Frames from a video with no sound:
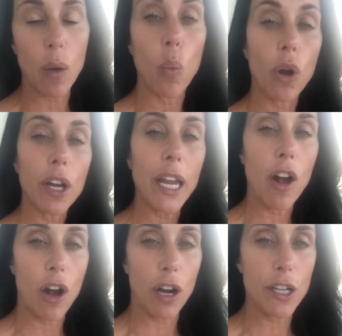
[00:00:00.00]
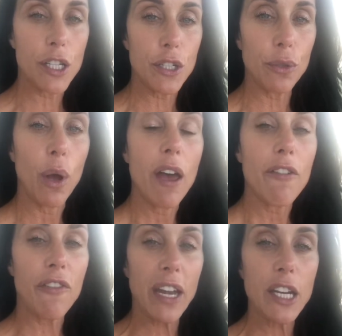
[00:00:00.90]
and working hard to
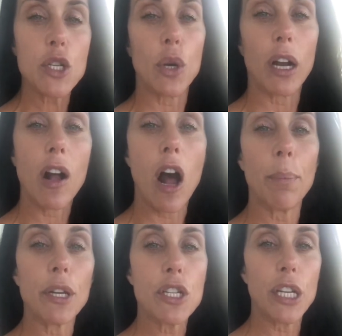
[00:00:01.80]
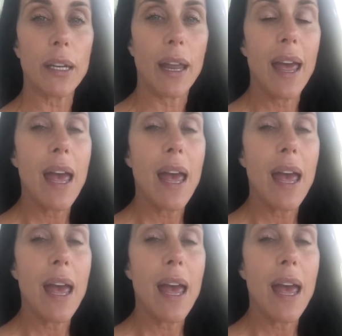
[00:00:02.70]
finish or accomplish it,